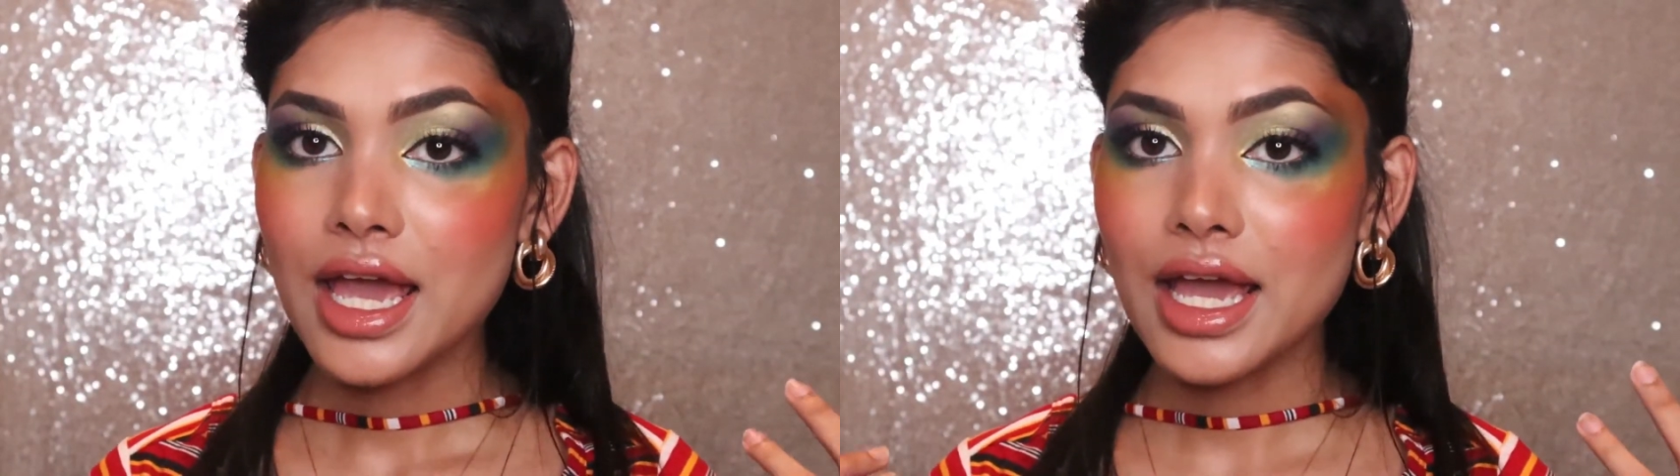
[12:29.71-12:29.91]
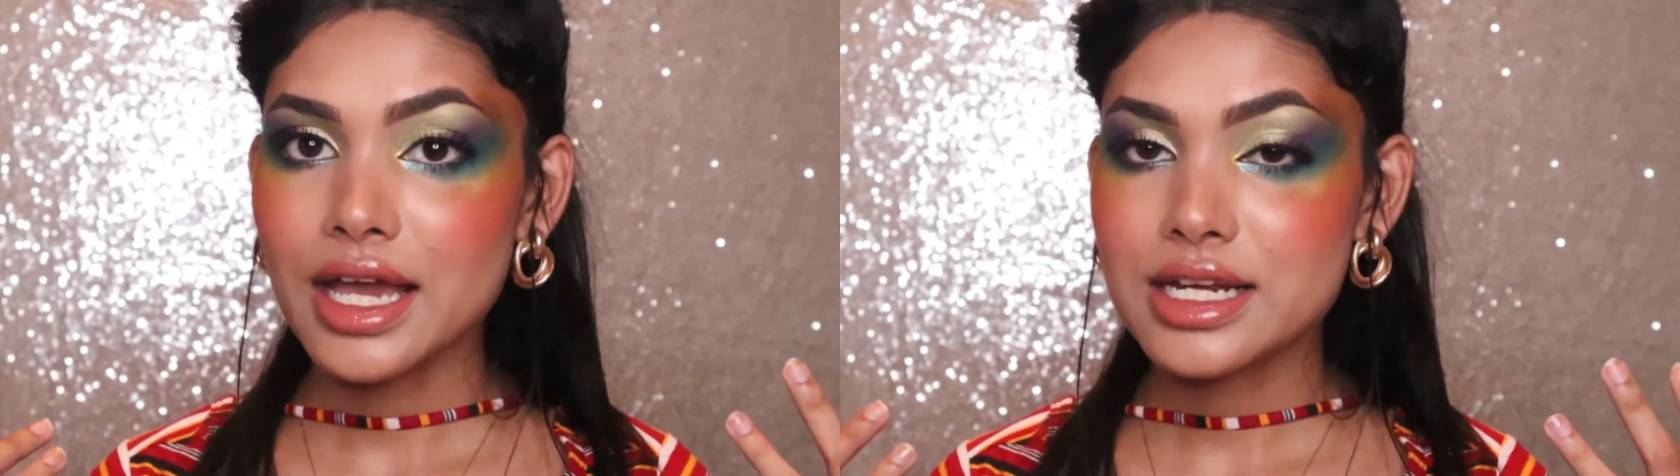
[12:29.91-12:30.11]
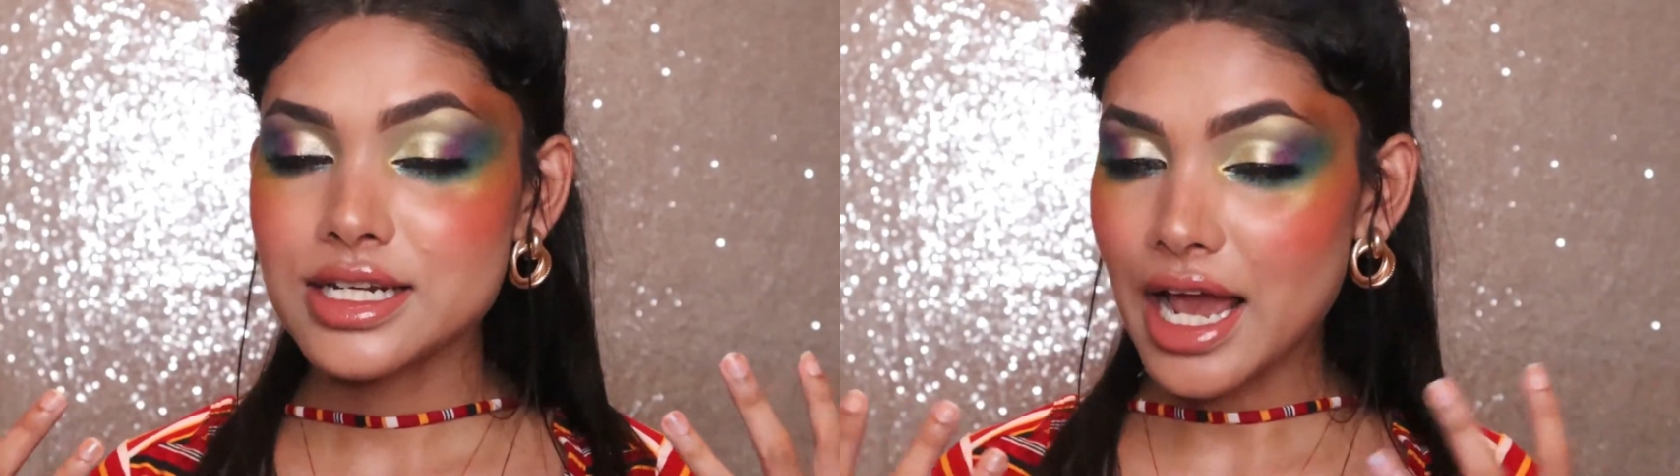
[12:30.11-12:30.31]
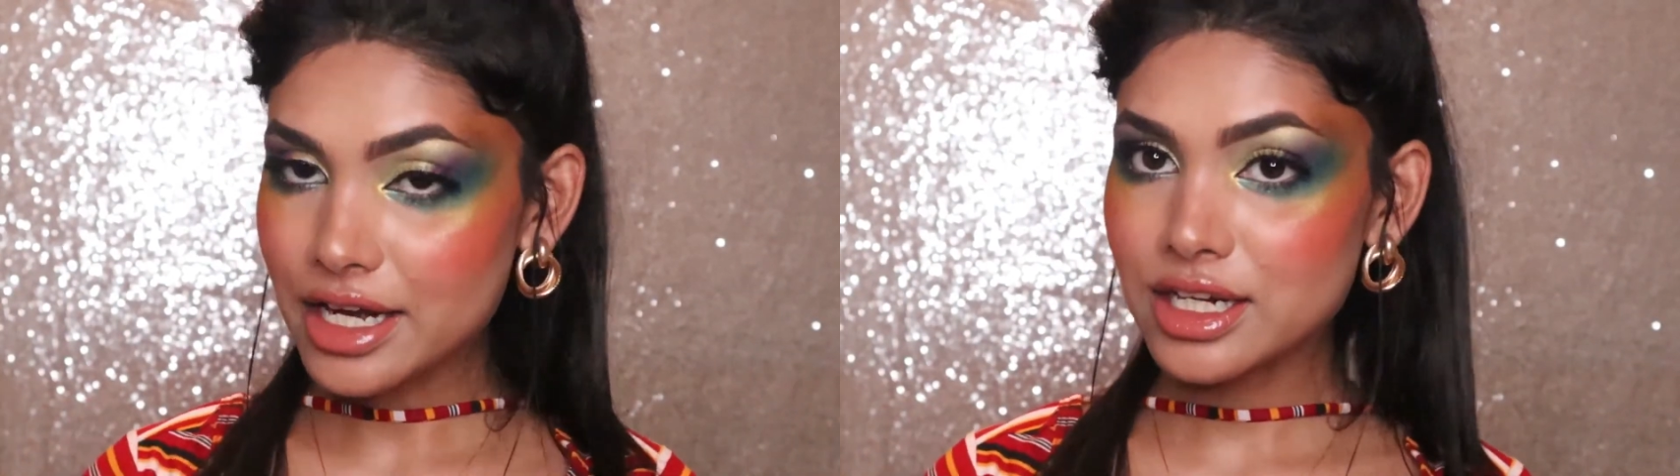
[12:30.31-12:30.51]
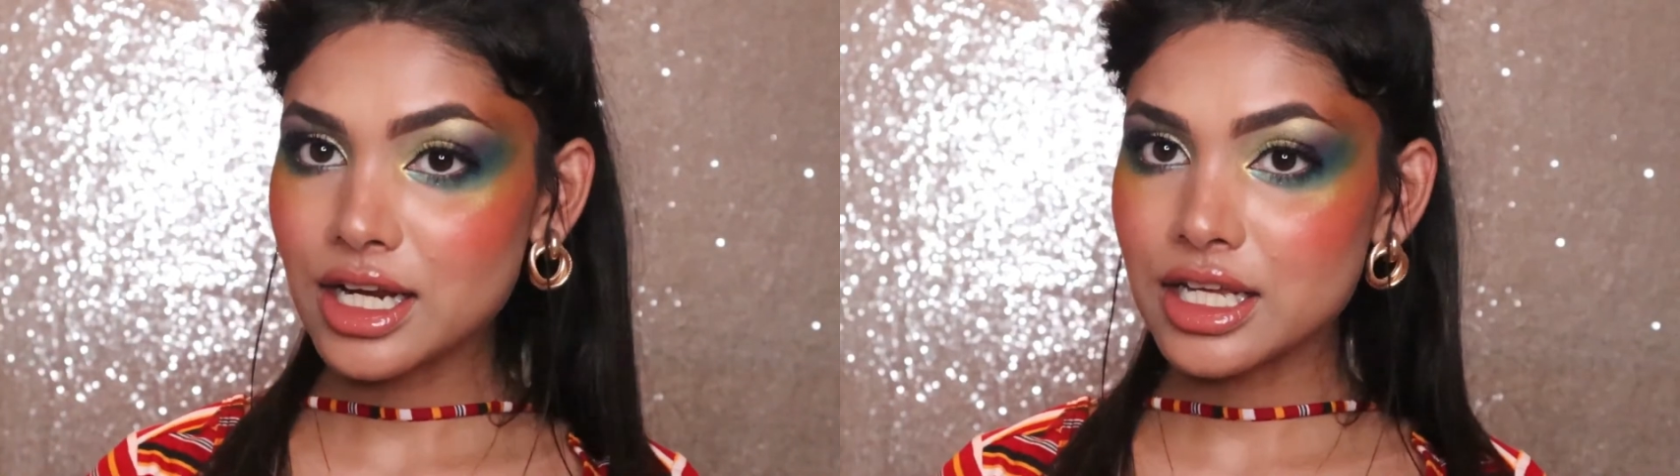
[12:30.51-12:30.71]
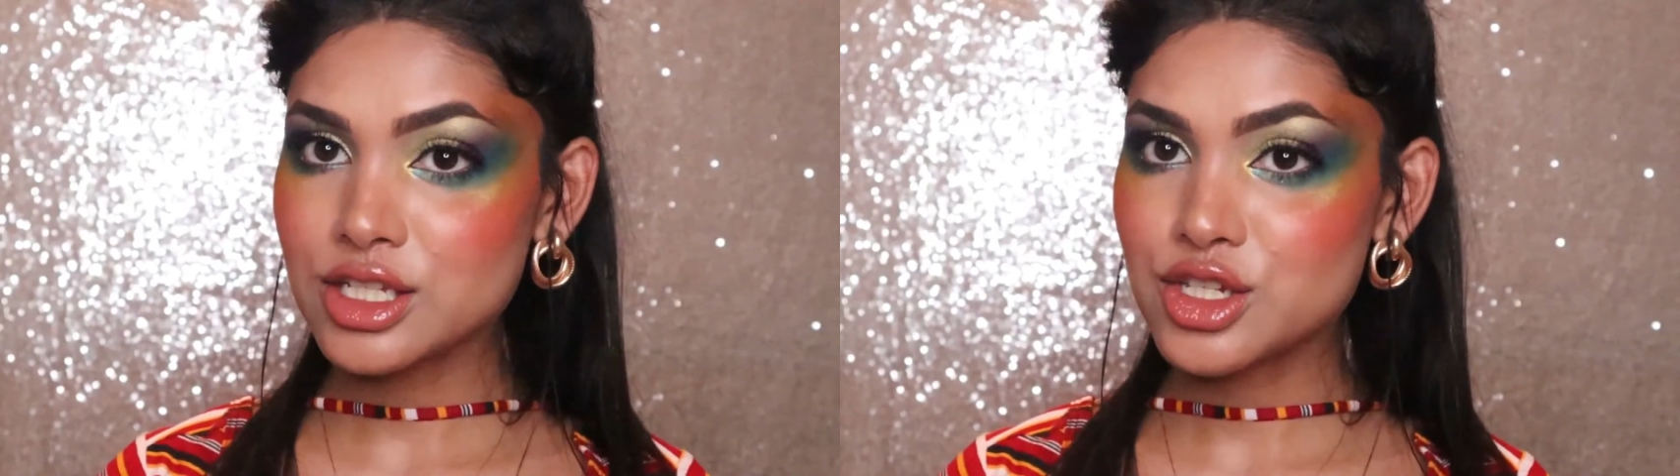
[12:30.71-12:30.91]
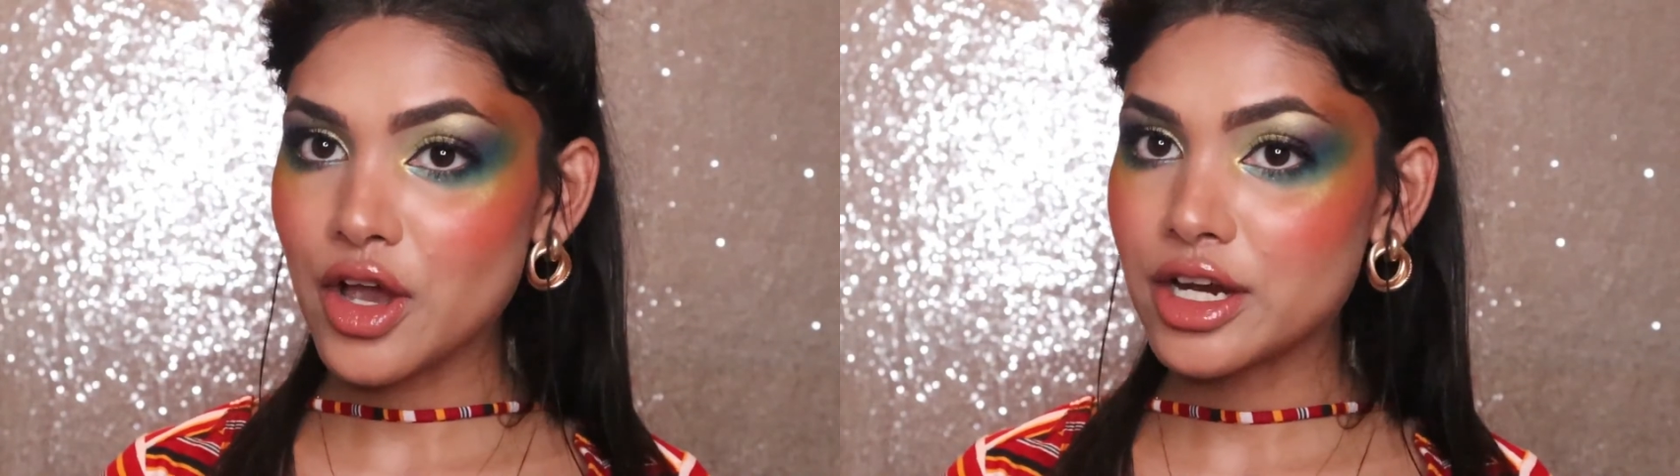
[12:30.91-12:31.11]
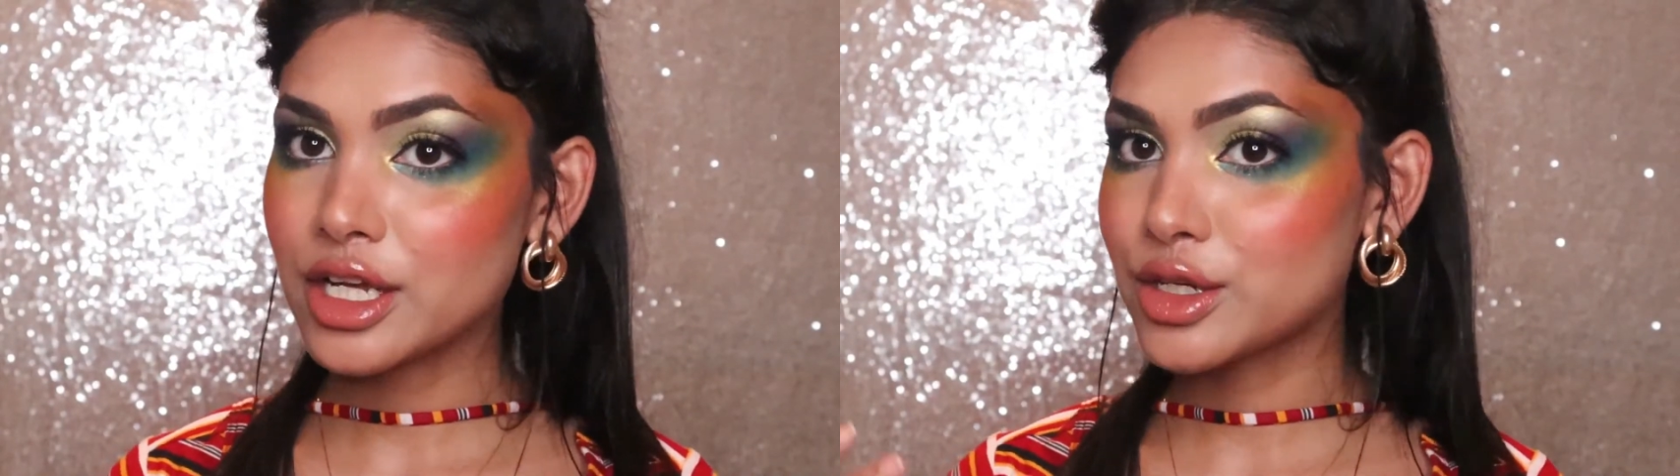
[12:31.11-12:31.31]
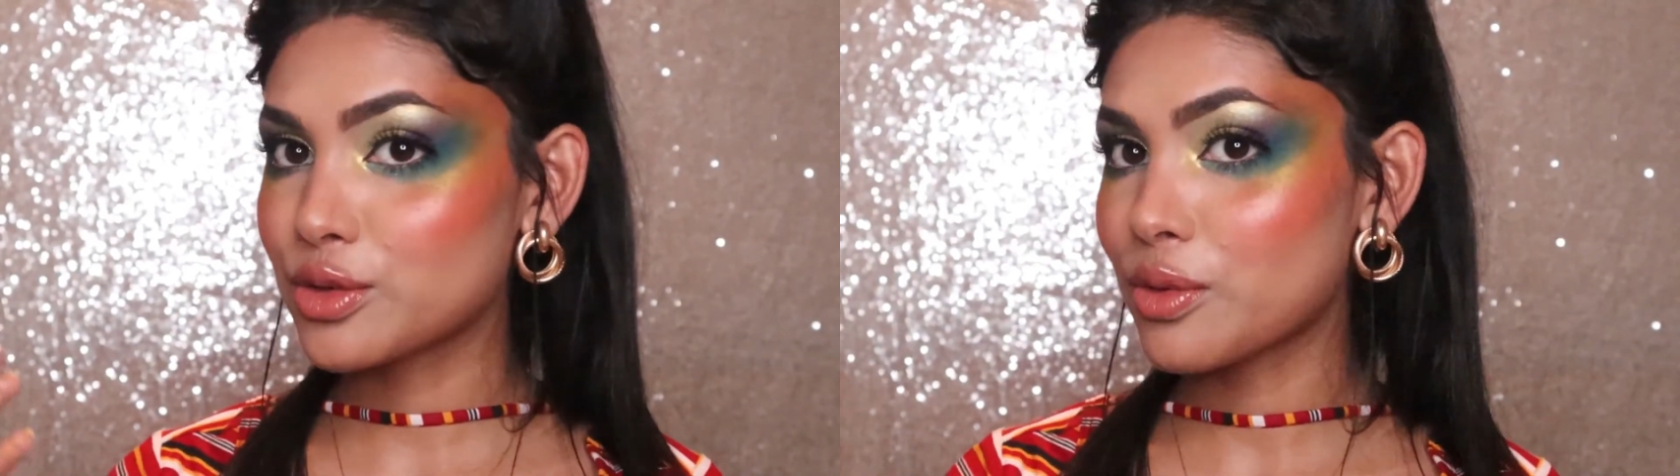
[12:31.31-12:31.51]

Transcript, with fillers: and I really enjoyed it